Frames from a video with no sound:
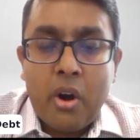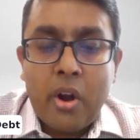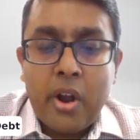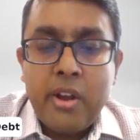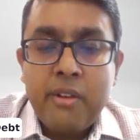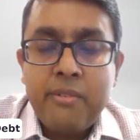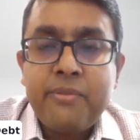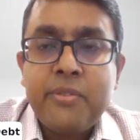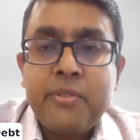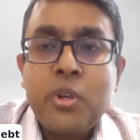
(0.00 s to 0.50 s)

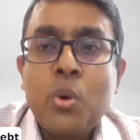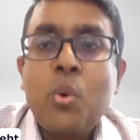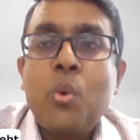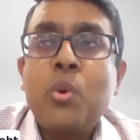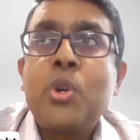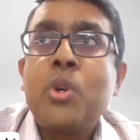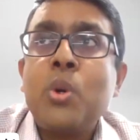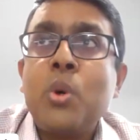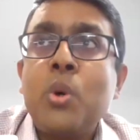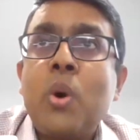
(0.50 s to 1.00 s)
if
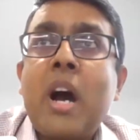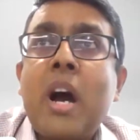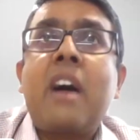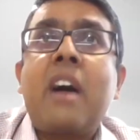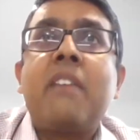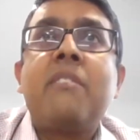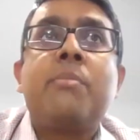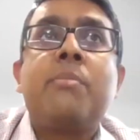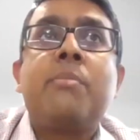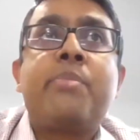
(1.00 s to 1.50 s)
you do
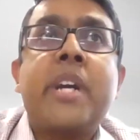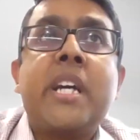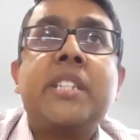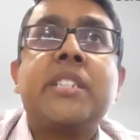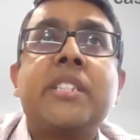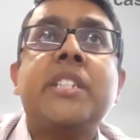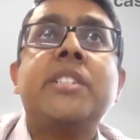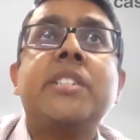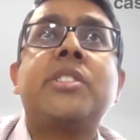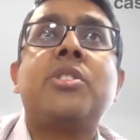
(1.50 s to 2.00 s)
have a
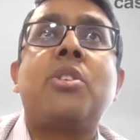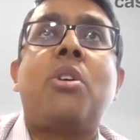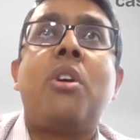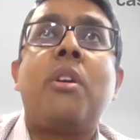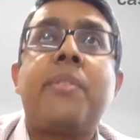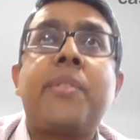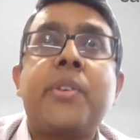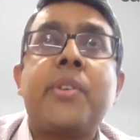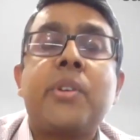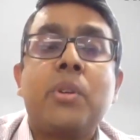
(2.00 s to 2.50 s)
presence
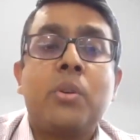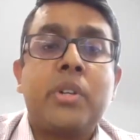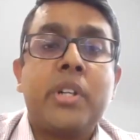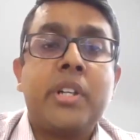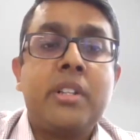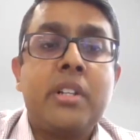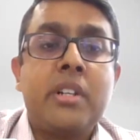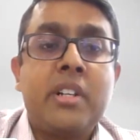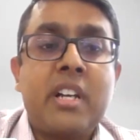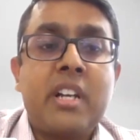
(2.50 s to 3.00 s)
offshore
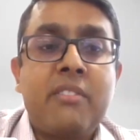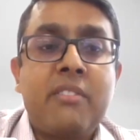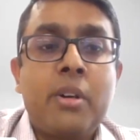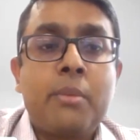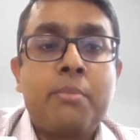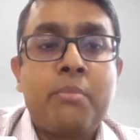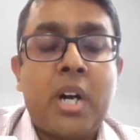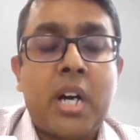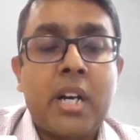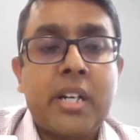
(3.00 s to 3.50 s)
in the
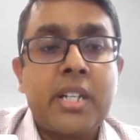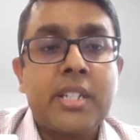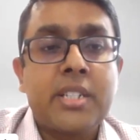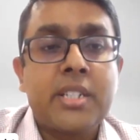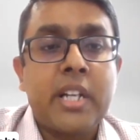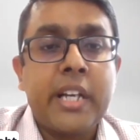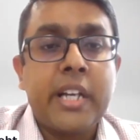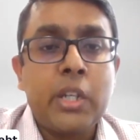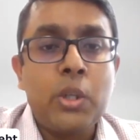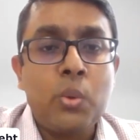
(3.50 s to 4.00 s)
developed
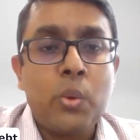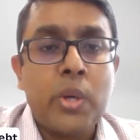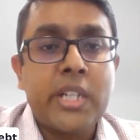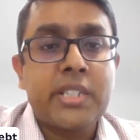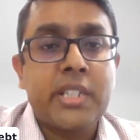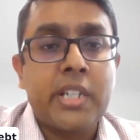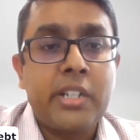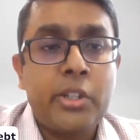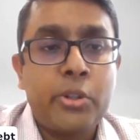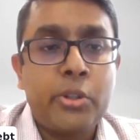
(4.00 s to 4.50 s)
markets like
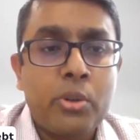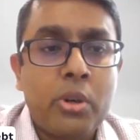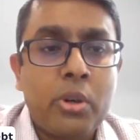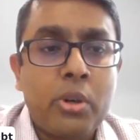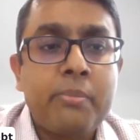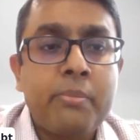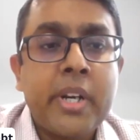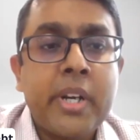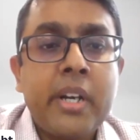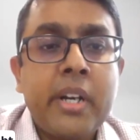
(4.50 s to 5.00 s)
US and
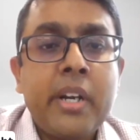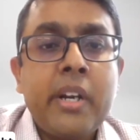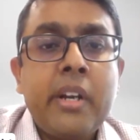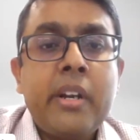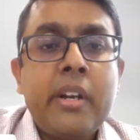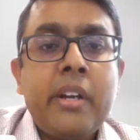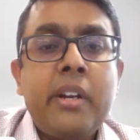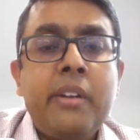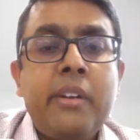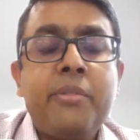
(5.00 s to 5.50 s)
Europe,
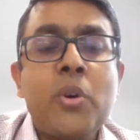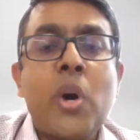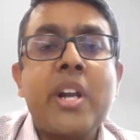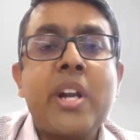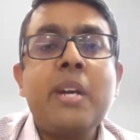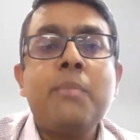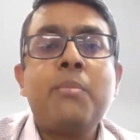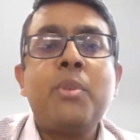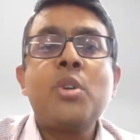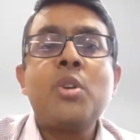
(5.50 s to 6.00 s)
if you
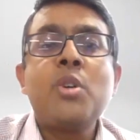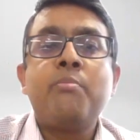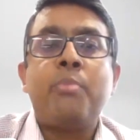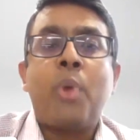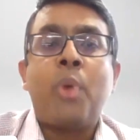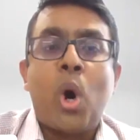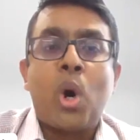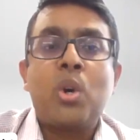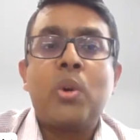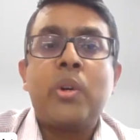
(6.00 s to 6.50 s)
are able to
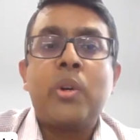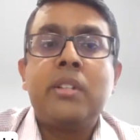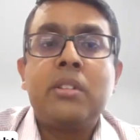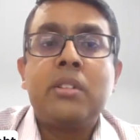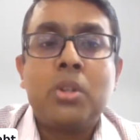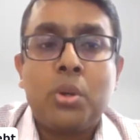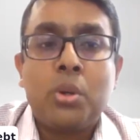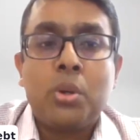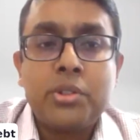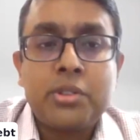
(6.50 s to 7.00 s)
borrow
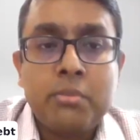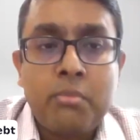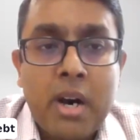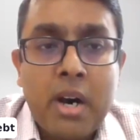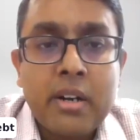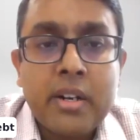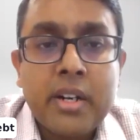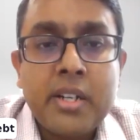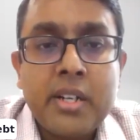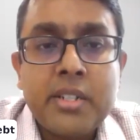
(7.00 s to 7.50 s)
in those
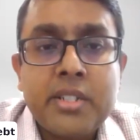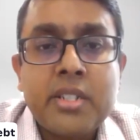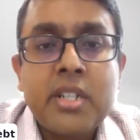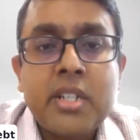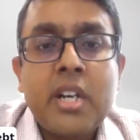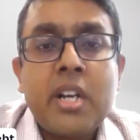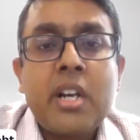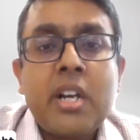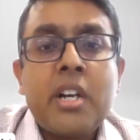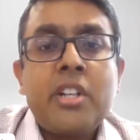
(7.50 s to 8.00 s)
markets,
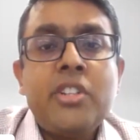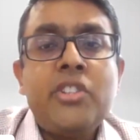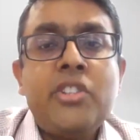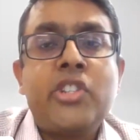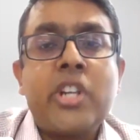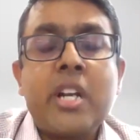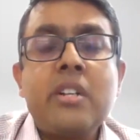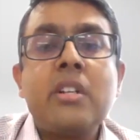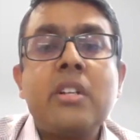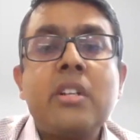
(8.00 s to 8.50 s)

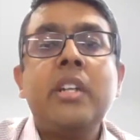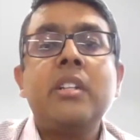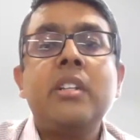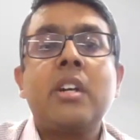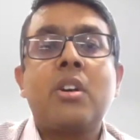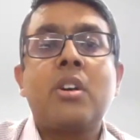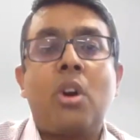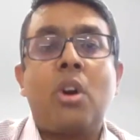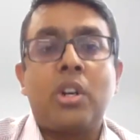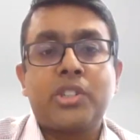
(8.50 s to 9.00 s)
generally
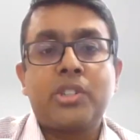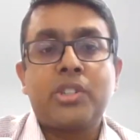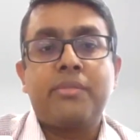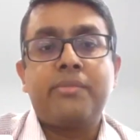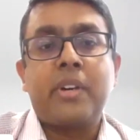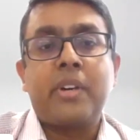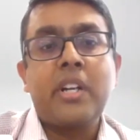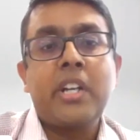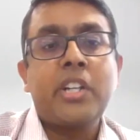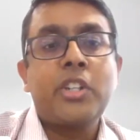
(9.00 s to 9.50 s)
the cost of
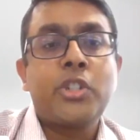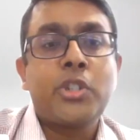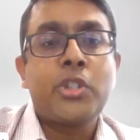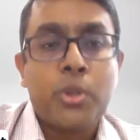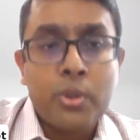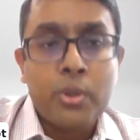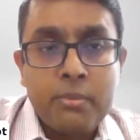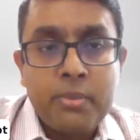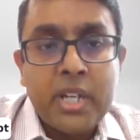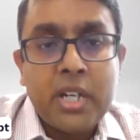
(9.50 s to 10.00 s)
funding
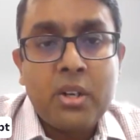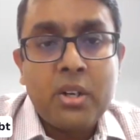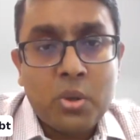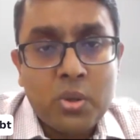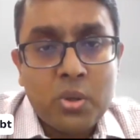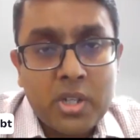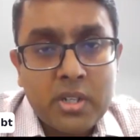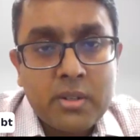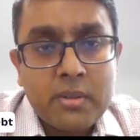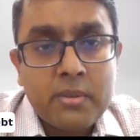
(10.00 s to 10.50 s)
should be
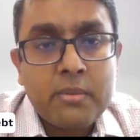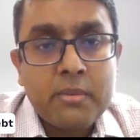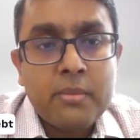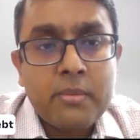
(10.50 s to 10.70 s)
lower.